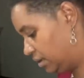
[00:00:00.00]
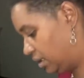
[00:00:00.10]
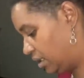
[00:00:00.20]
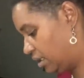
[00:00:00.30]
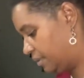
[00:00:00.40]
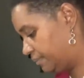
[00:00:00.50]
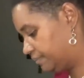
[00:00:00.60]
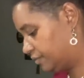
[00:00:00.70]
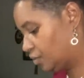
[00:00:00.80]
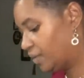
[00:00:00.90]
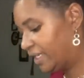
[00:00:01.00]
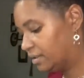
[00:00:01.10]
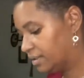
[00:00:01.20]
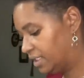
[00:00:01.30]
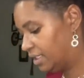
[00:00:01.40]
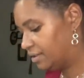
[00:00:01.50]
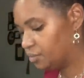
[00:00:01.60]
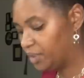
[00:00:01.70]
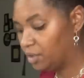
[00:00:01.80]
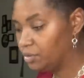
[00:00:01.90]
um, regular carrots.
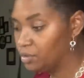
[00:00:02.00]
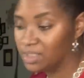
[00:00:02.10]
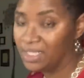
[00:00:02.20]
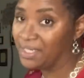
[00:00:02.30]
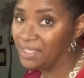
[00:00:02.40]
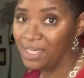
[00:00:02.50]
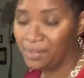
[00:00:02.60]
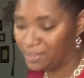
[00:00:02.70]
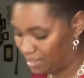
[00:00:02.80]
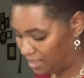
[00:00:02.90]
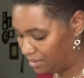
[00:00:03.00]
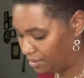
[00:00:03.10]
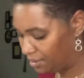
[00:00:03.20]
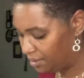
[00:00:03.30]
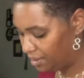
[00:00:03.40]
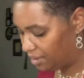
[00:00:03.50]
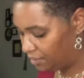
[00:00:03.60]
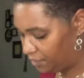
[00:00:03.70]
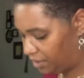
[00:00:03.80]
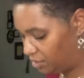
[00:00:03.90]
We don't use a lot of carrots either.
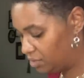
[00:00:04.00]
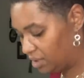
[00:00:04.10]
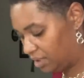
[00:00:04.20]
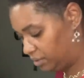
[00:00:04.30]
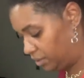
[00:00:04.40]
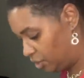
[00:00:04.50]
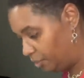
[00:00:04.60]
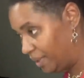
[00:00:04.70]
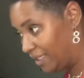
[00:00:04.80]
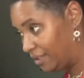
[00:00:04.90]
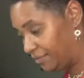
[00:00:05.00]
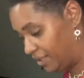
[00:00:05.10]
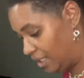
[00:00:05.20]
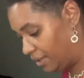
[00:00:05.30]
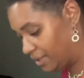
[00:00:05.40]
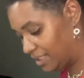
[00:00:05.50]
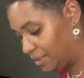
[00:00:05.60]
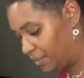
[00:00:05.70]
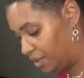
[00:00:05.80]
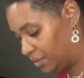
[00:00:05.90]
We use a little bit of carrots
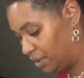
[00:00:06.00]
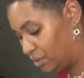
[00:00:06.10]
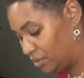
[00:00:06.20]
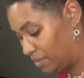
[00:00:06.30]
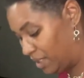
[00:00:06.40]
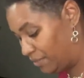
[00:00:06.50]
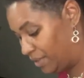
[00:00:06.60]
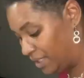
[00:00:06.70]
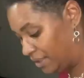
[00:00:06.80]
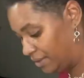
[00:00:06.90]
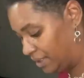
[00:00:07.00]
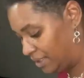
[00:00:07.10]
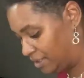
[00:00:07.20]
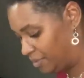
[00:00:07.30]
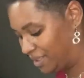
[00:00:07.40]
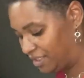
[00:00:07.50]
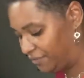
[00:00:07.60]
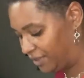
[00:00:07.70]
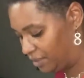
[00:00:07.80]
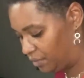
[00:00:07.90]
and we only use them every now and then,
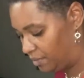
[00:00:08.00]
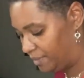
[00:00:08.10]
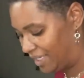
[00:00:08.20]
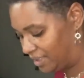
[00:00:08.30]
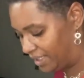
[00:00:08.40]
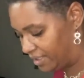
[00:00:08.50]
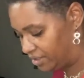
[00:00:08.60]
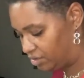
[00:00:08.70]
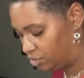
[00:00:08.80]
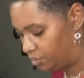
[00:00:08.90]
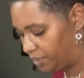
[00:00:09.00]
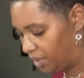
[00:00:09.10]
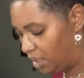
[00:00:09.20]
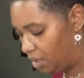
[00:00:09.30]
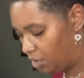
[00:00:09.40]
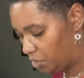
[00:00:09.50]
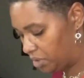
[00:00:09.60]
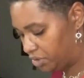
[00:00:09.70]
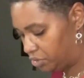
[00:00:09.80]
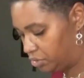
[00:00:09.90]
specifically when we're making like a soup or
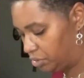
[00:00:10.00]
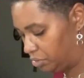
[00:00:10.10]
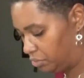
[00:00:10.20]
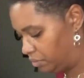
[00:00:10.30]
a stew.